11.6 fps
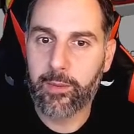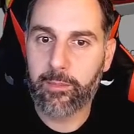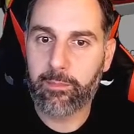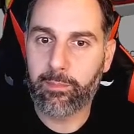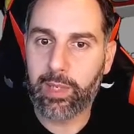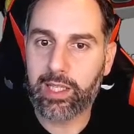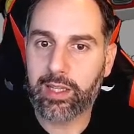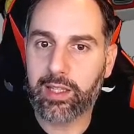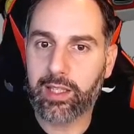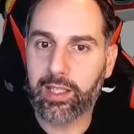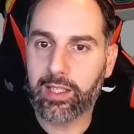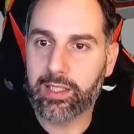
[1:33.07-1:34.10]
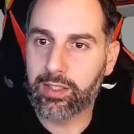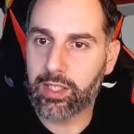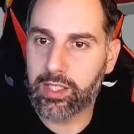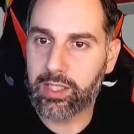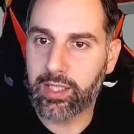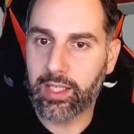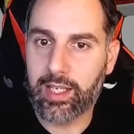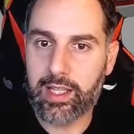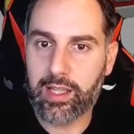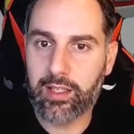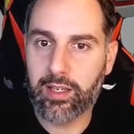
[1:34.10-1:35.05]
But just
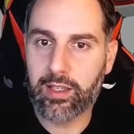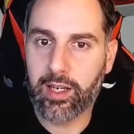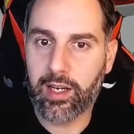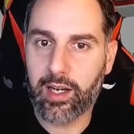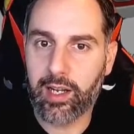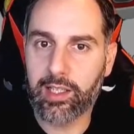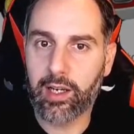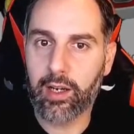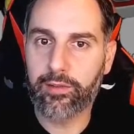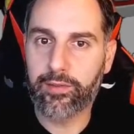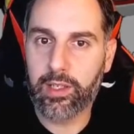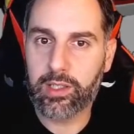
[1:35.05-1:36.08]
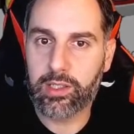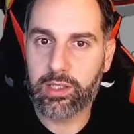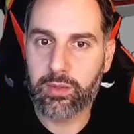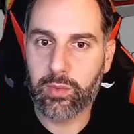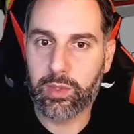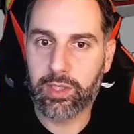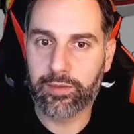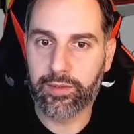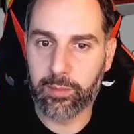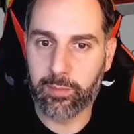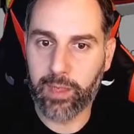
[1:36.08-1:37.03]
under, there are other offers with
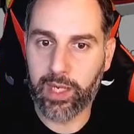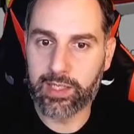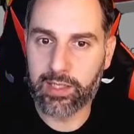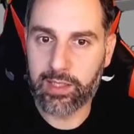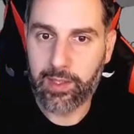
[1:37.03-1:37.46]
different prices.